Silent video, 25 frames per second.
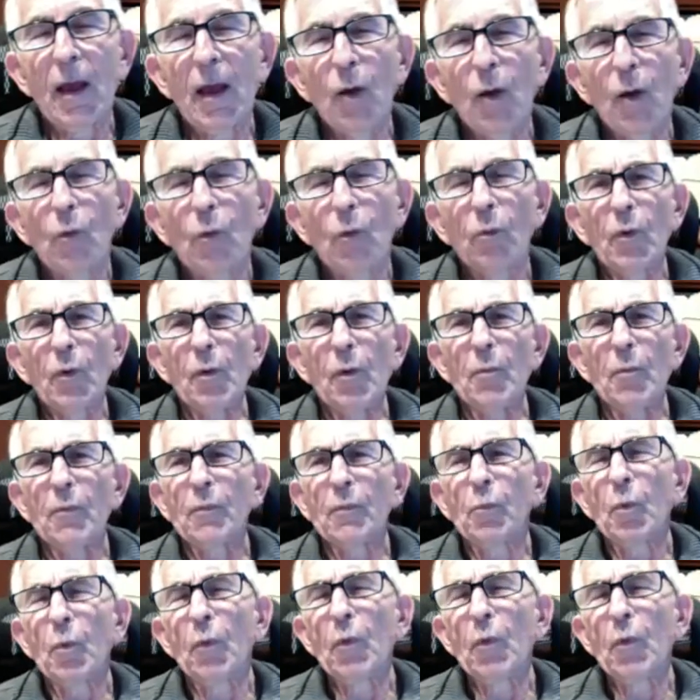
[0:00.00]
Yeah, we
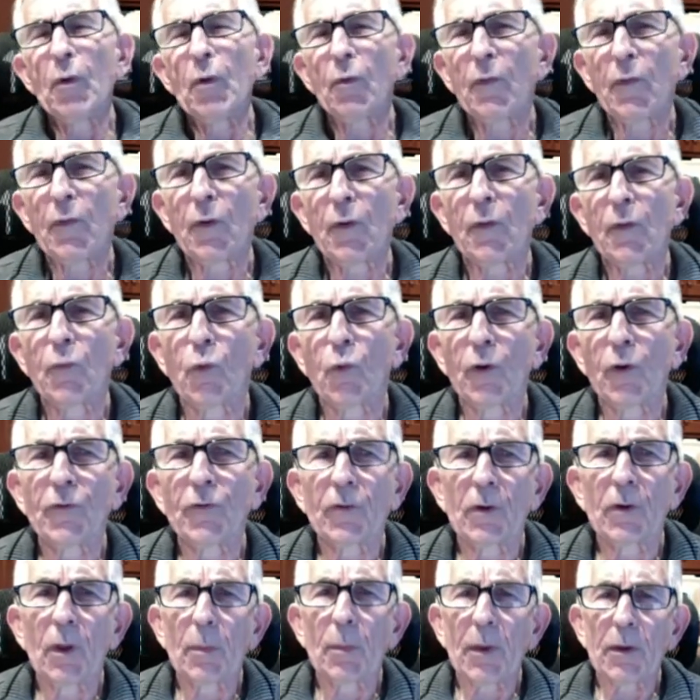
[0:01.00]
were very
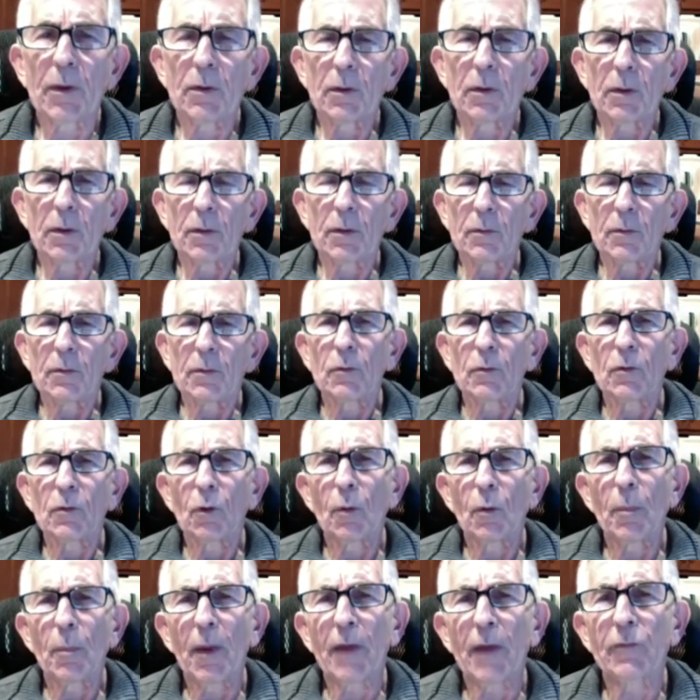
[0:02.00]
fortunate. I mean,
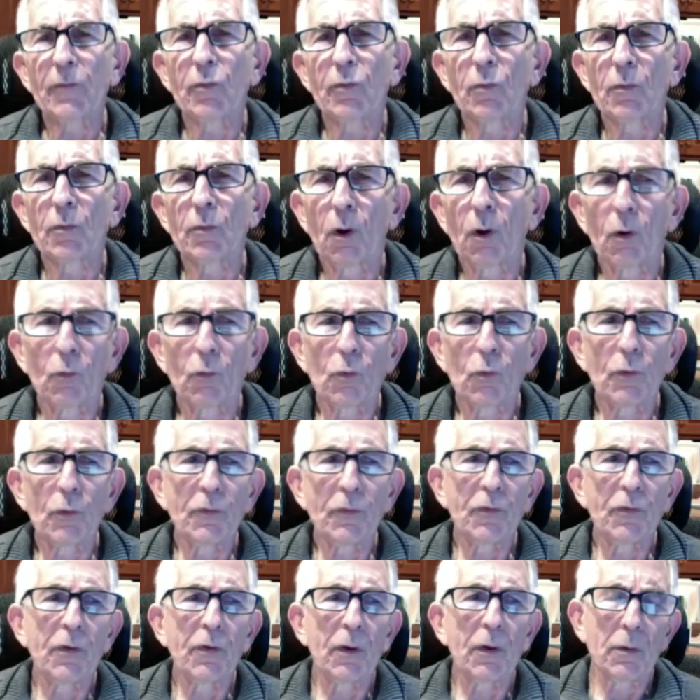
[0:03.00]
going back to our
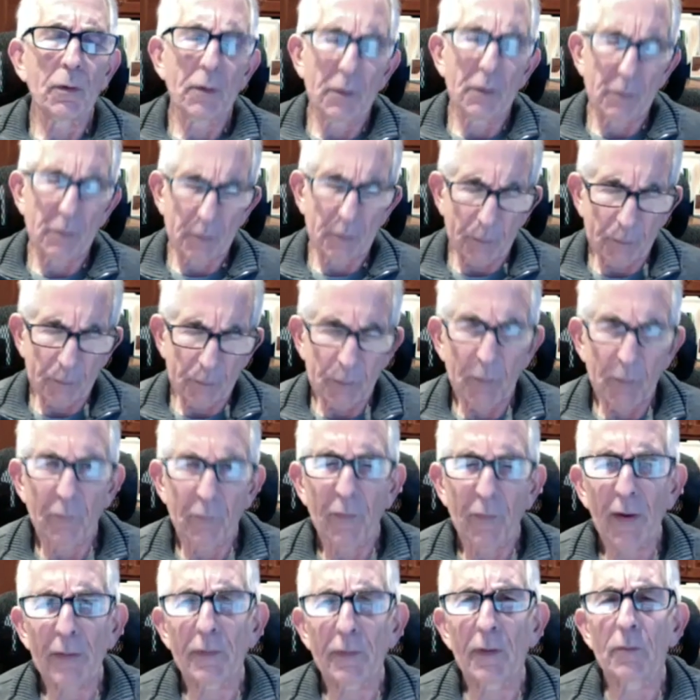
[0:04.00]
roots here, in
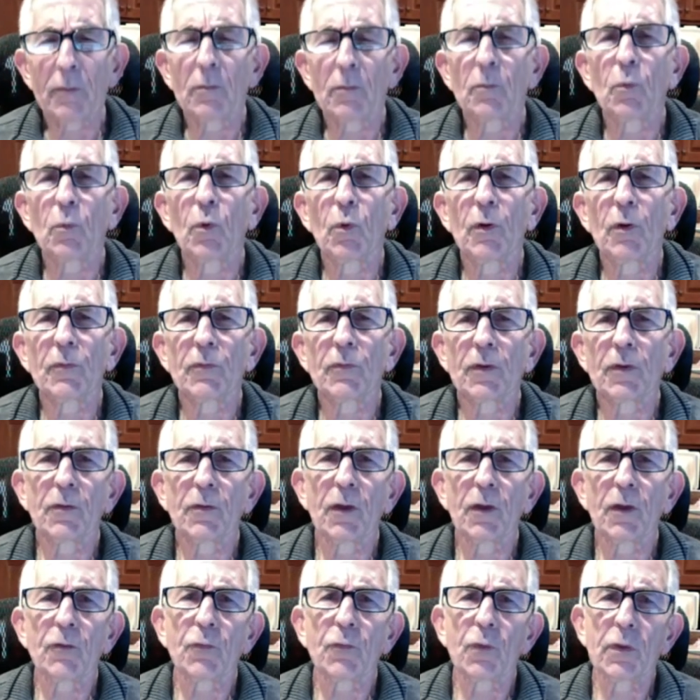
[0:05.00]
the fact that we're
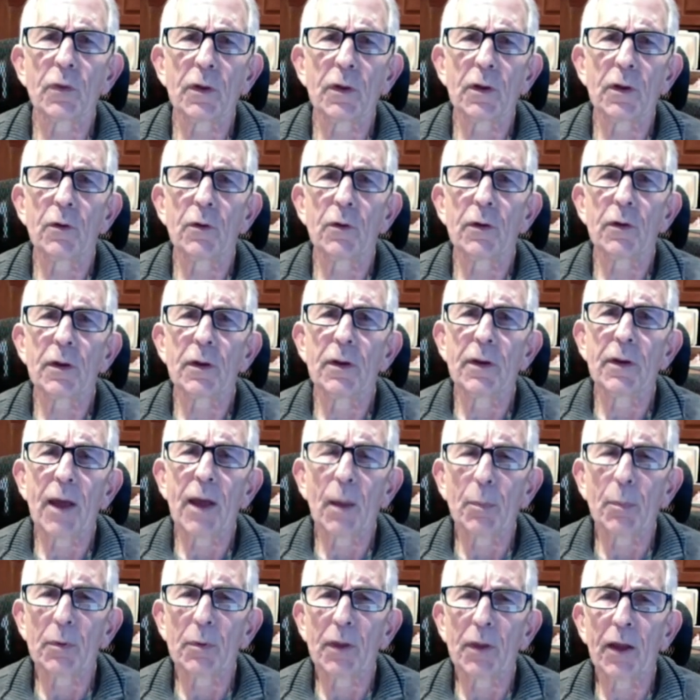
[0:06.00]
successful here in
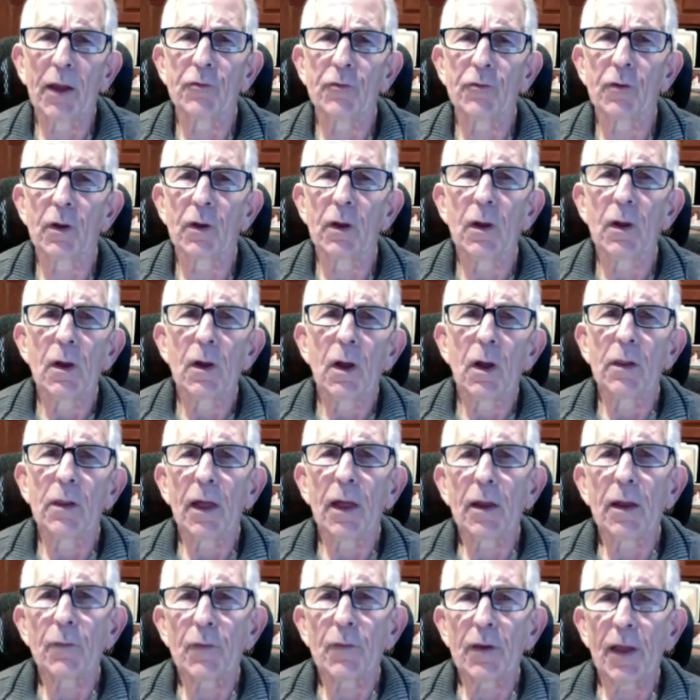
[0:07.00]
Appalachia,
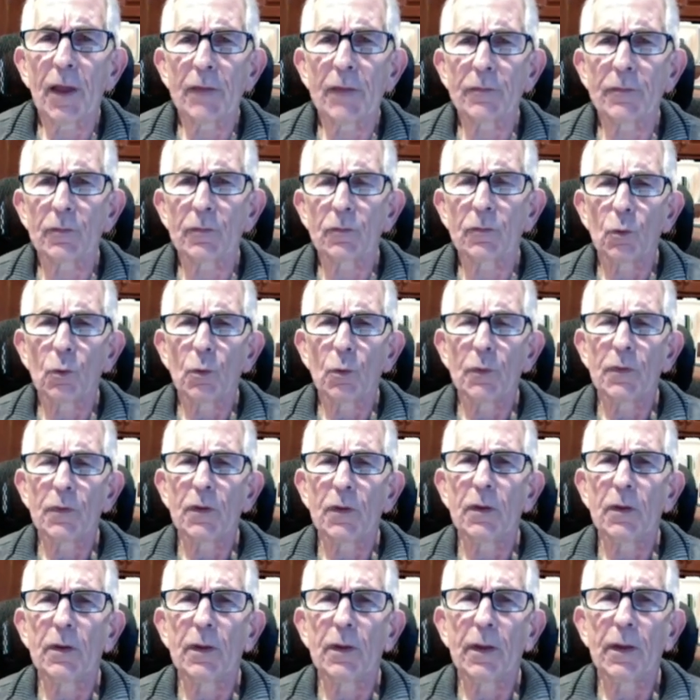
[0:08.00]
a lot of it has to do
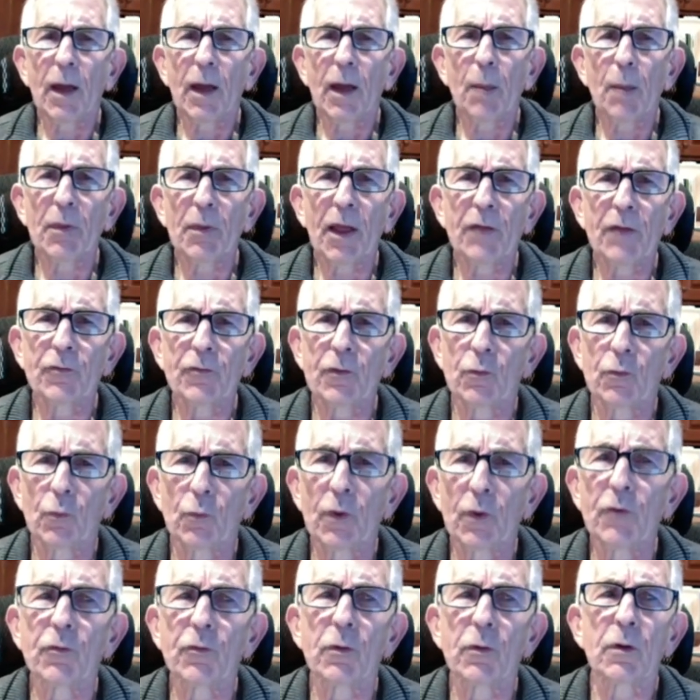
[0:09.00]
with the
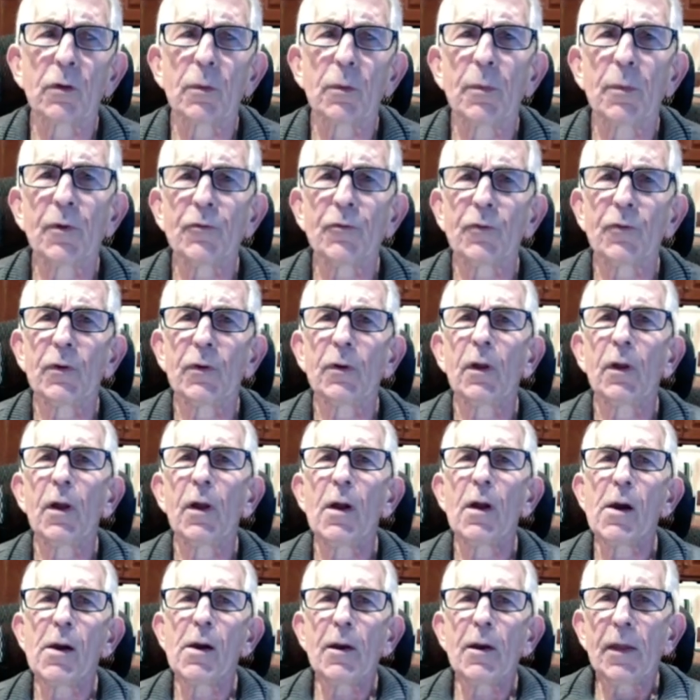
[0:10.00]
Appalachian Regional
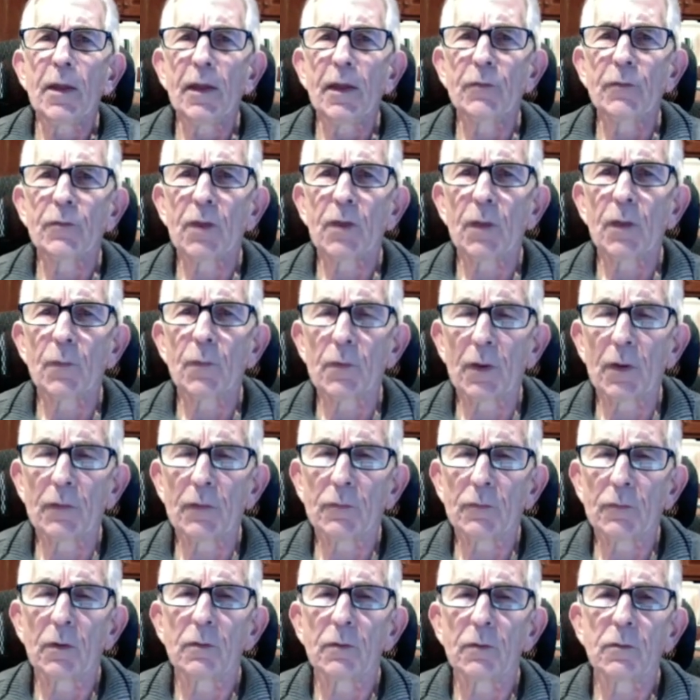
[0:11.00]
Commission has given
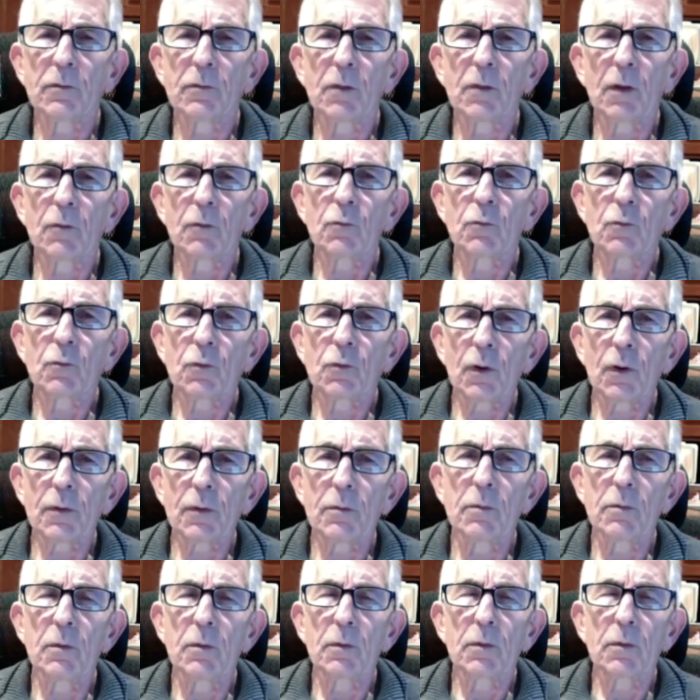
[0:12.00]
us a
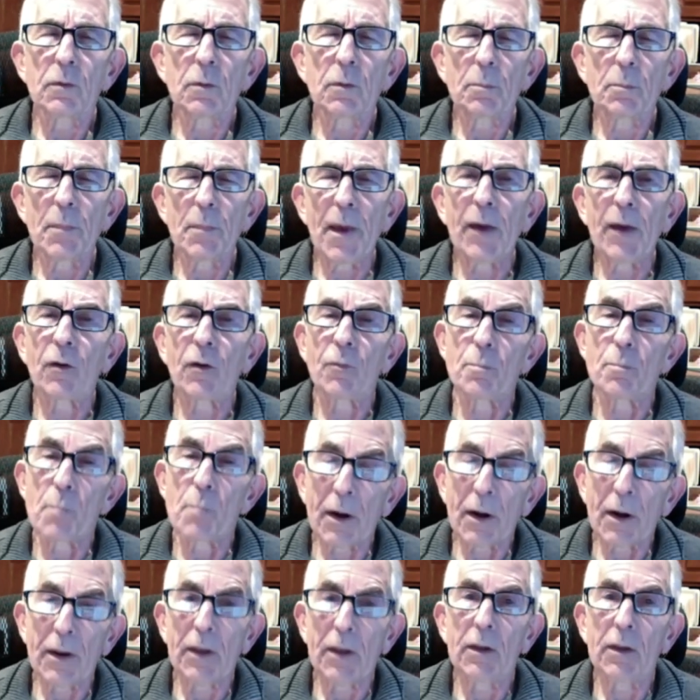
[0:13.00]
good amount
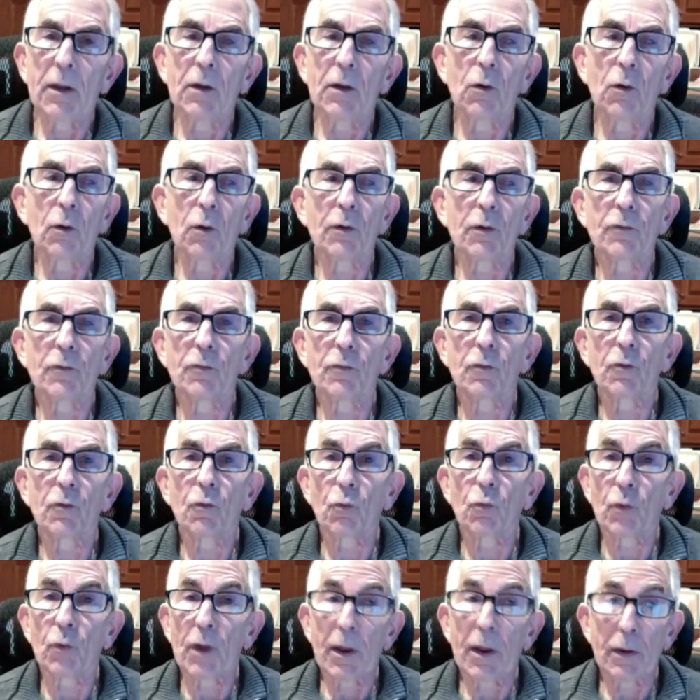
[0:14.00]
of money in order to
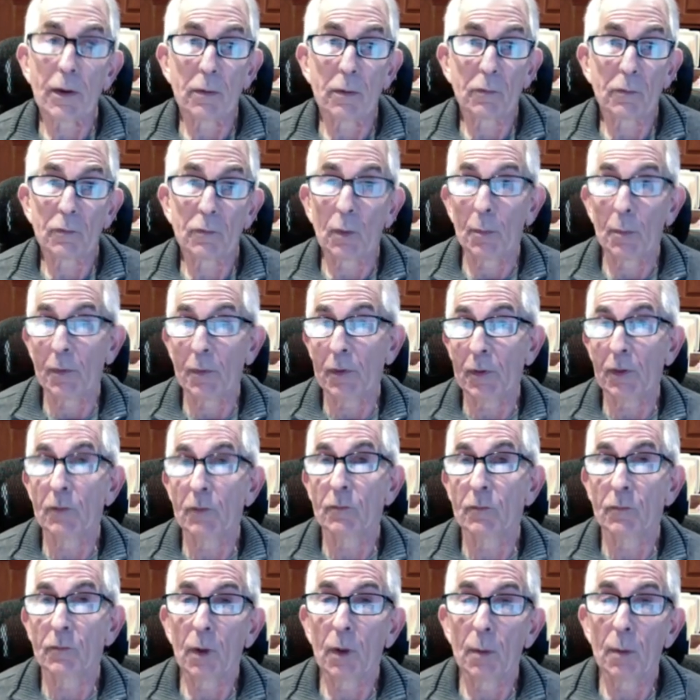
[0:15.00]
create some of
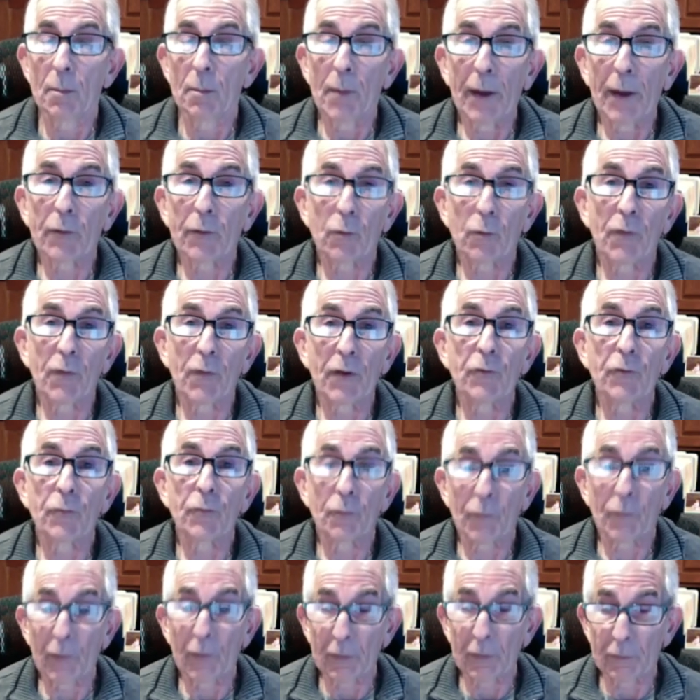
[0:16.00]
these micro
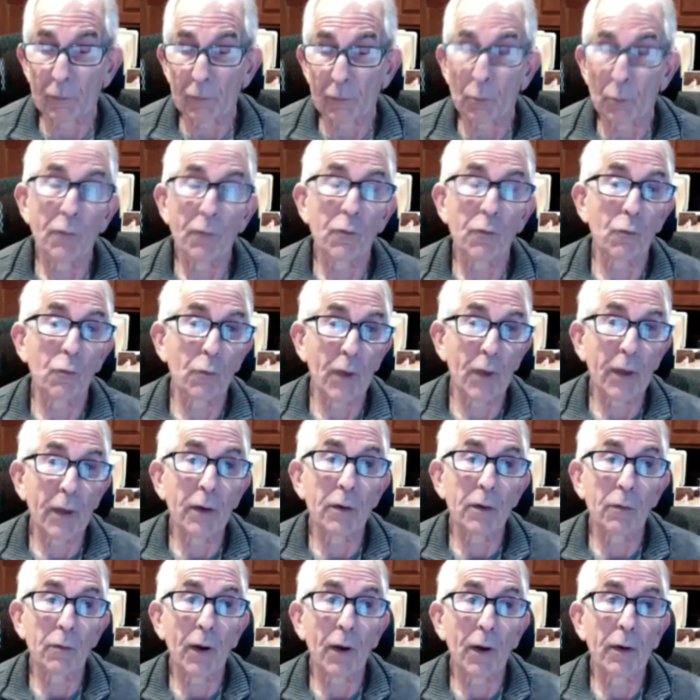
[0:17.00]
venture funds that we've
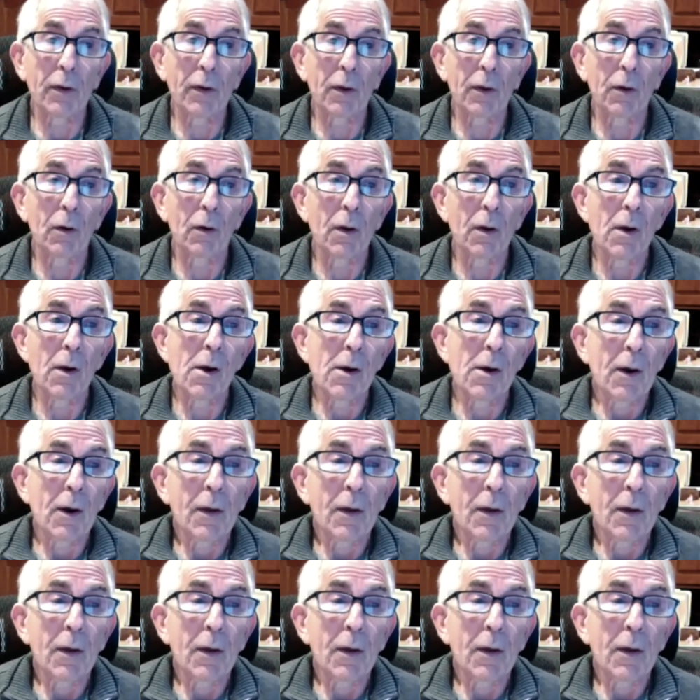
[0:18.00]
created around here.